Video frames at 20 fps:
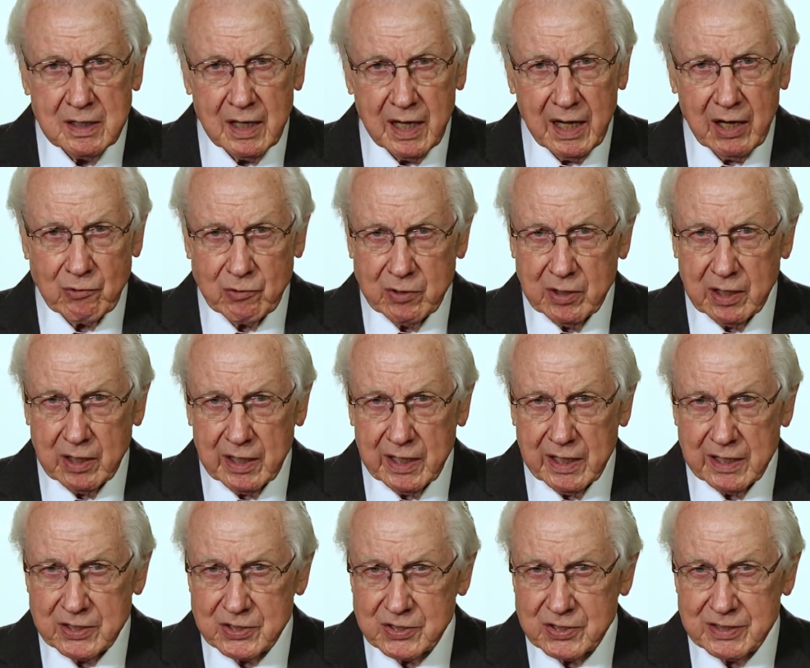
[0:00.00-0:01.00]
I
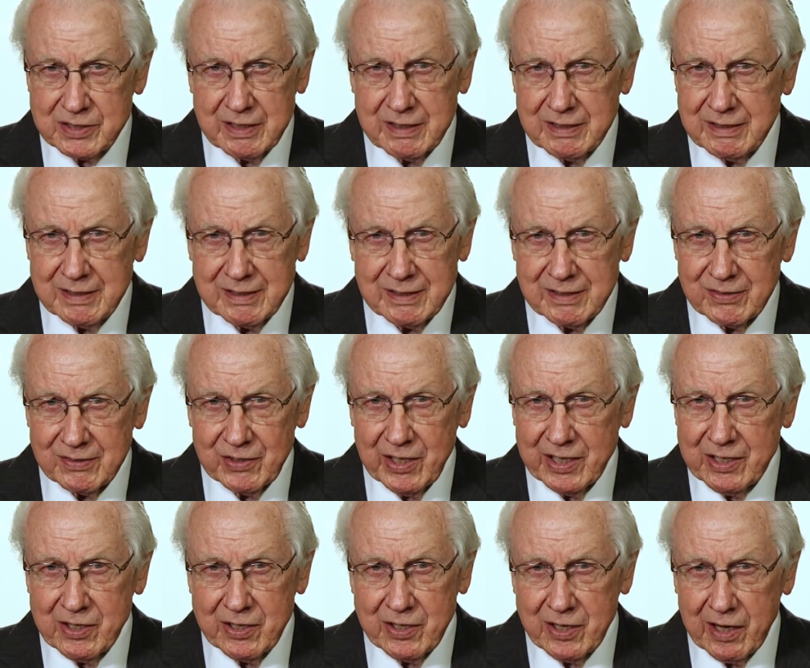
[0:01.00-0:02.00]
realized they
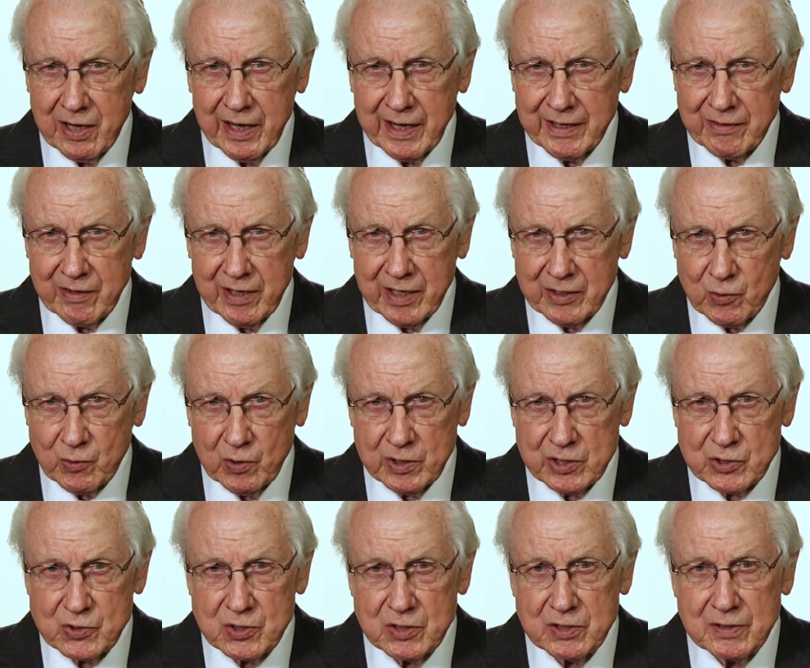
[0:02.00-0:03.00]
didn't like that
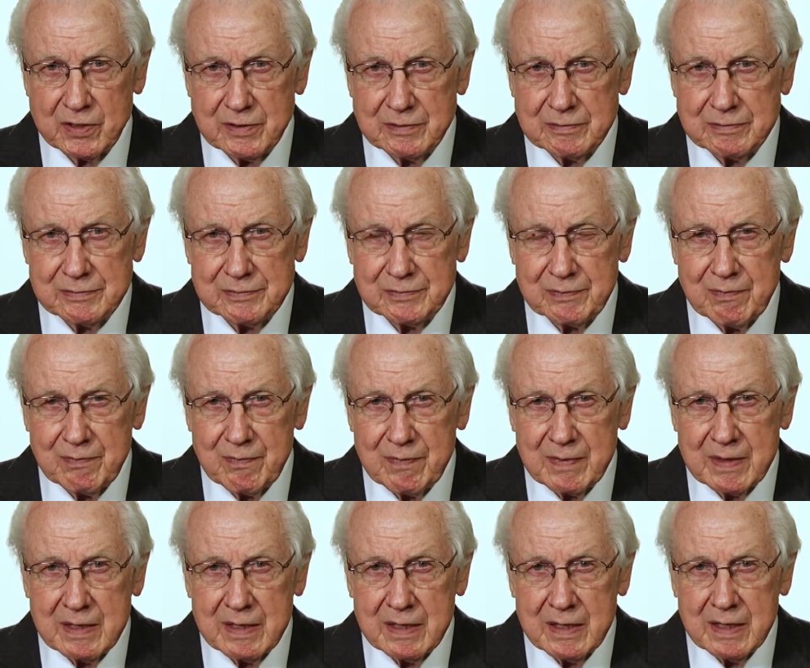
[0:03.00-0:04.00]
question.
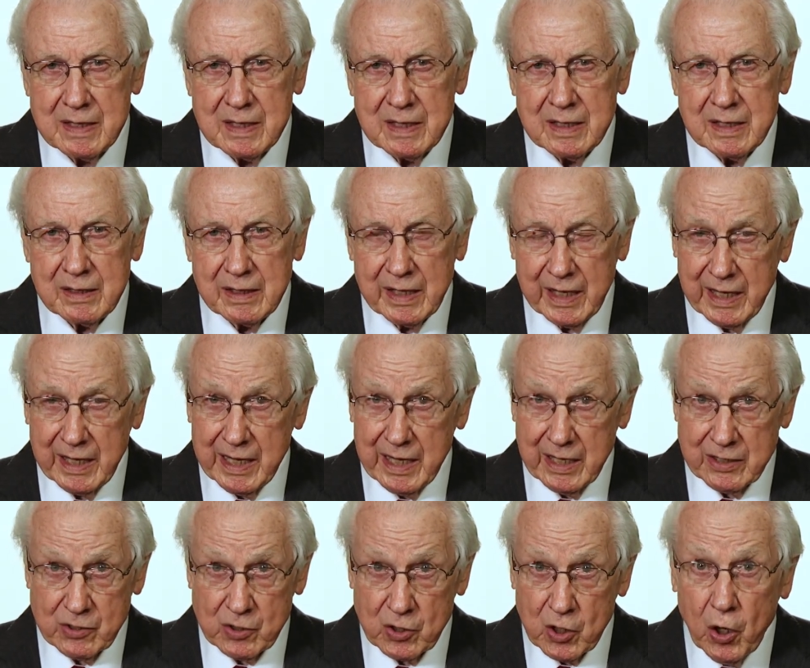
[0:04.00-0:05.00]
They
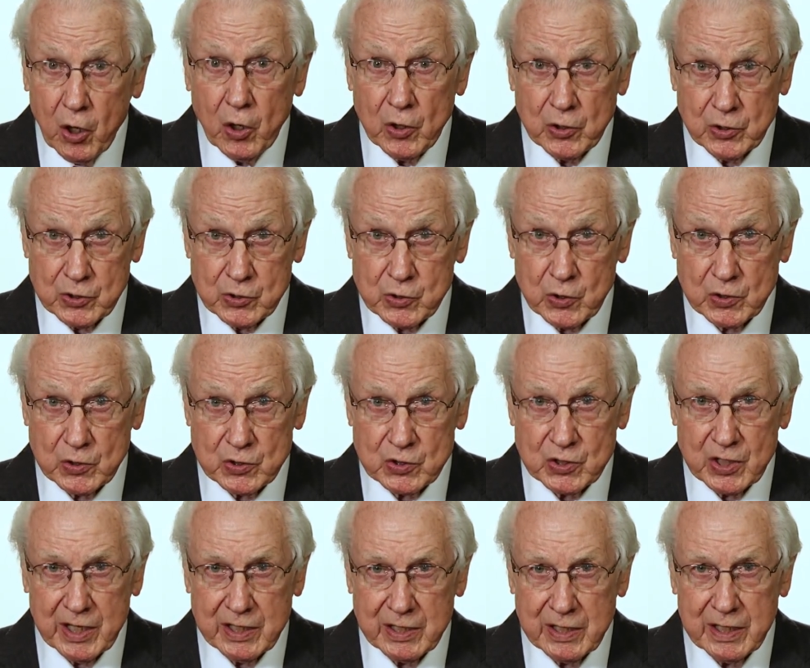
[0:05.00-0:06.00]
hadn't gone to church
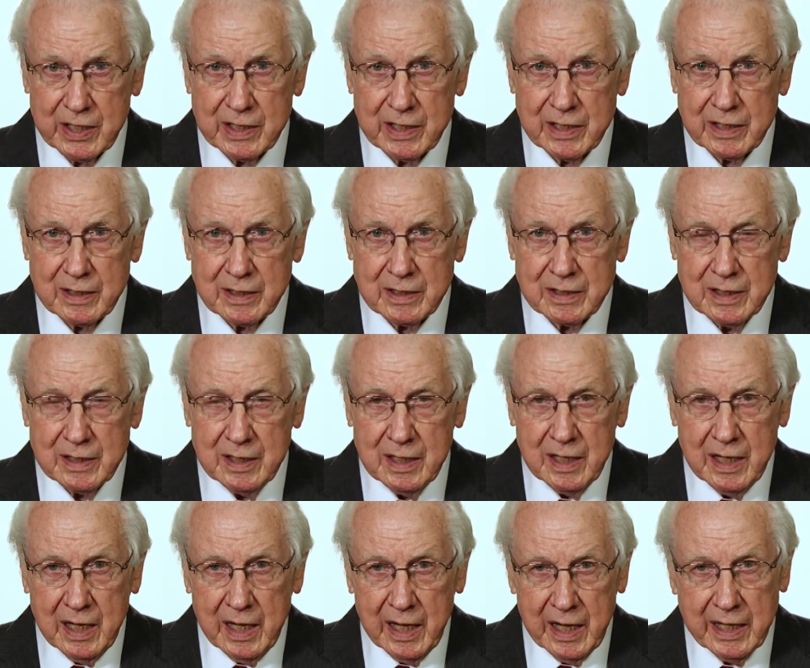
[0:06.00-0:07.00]
that day.
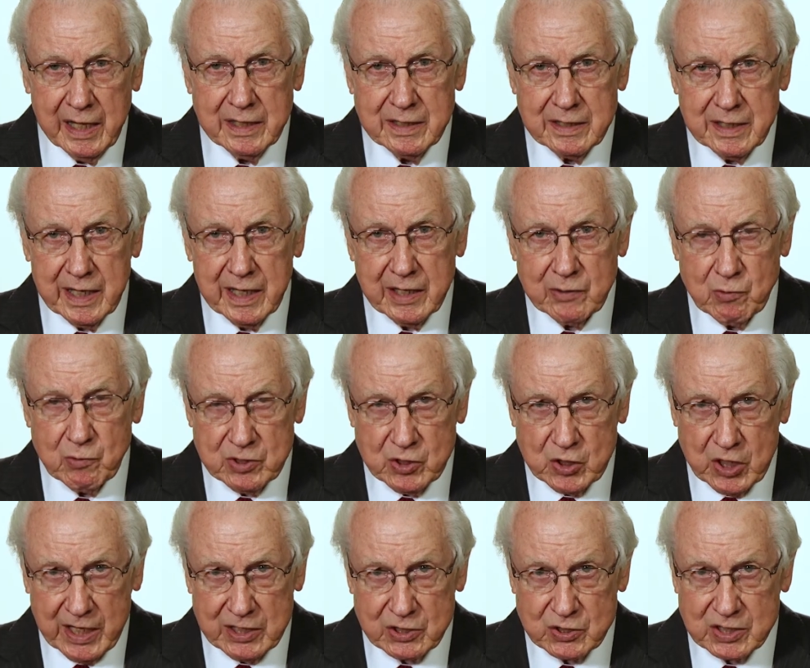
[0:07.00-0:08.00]
And Dad would
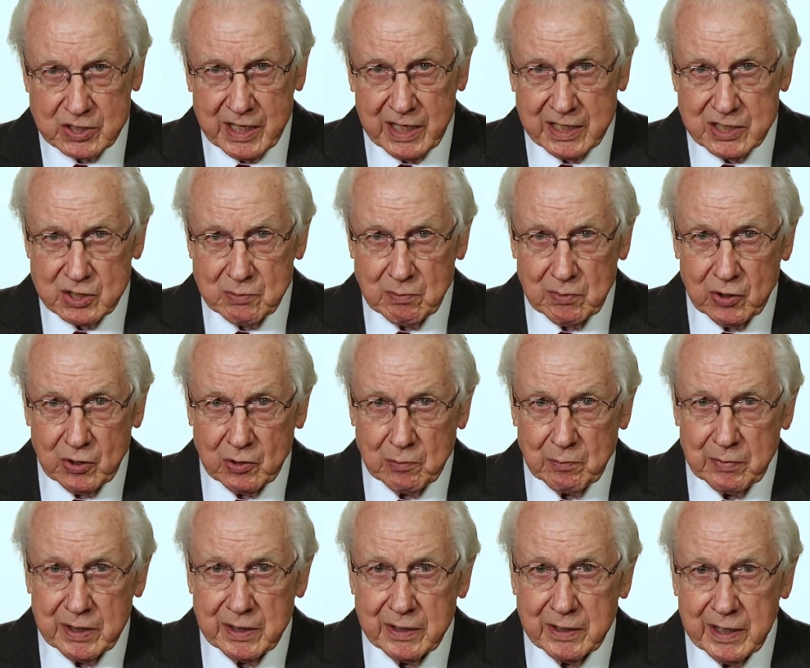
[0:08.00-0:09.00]
chastise them a little
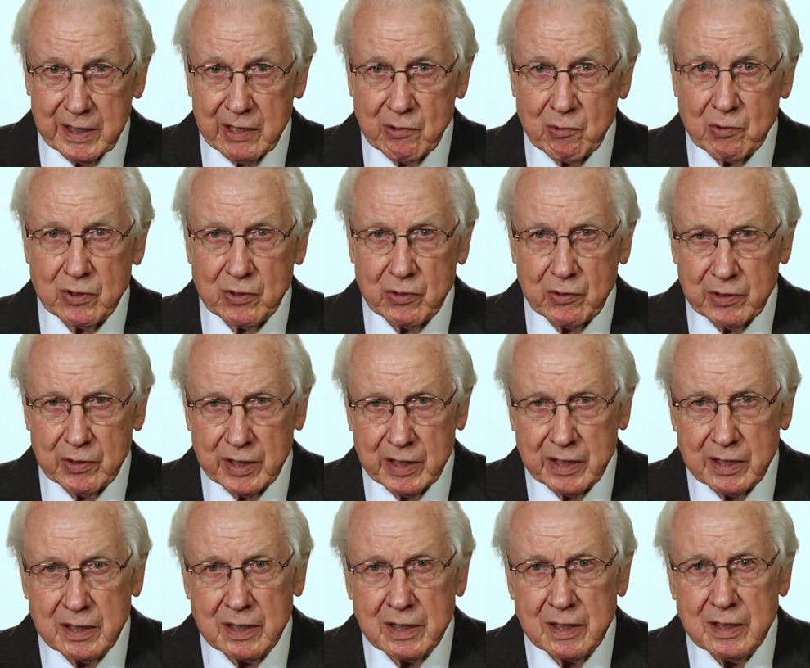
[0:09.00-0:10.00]
bit, and they would
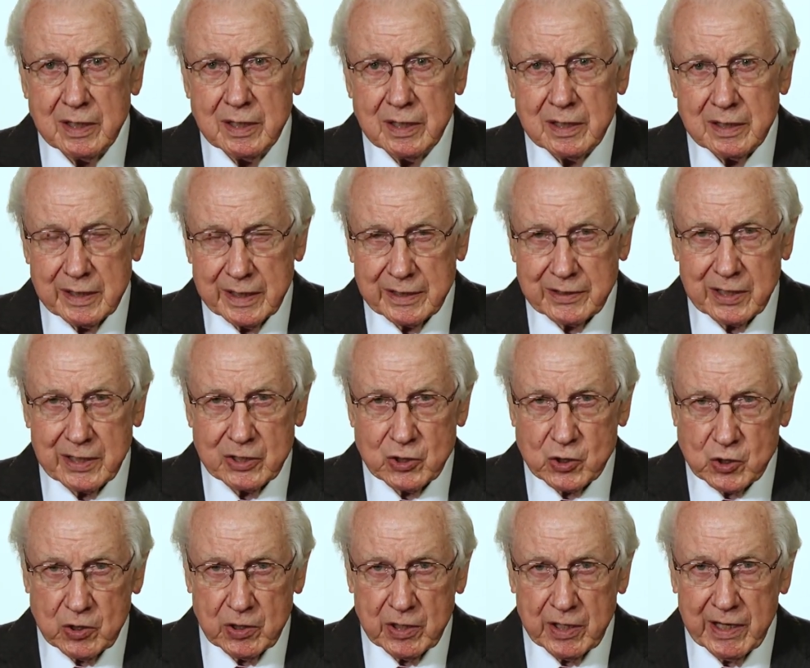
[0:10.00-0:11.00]
agree that they
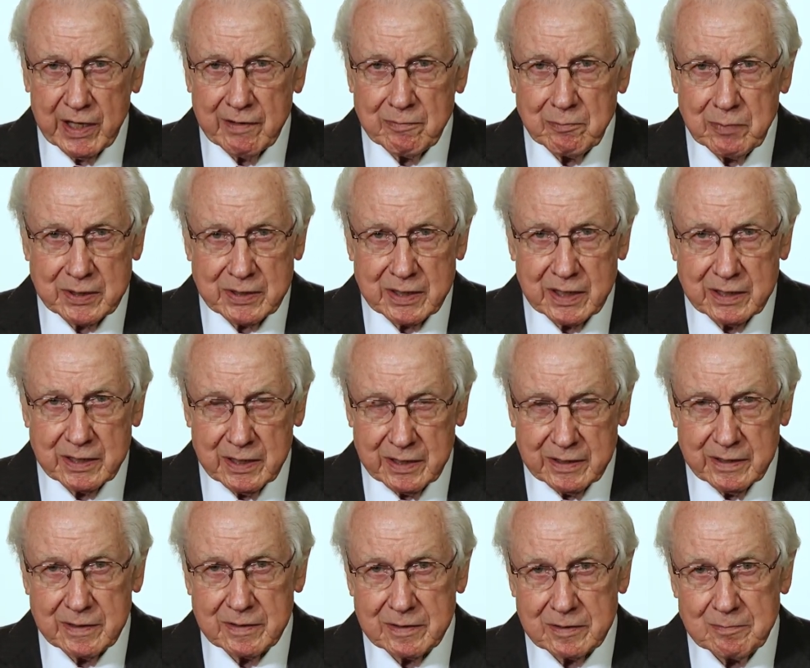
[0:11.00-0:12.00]
should have, but they
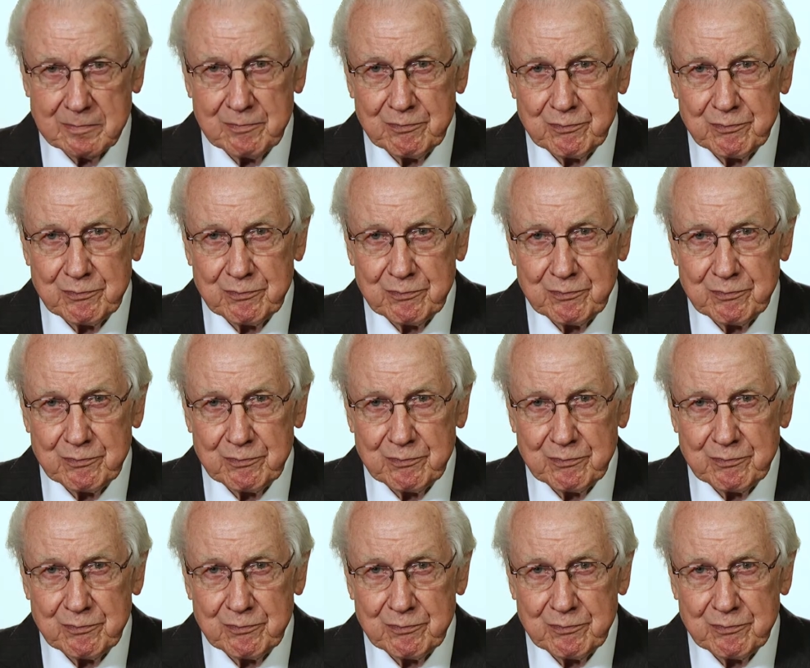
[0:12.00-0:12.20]
didn't.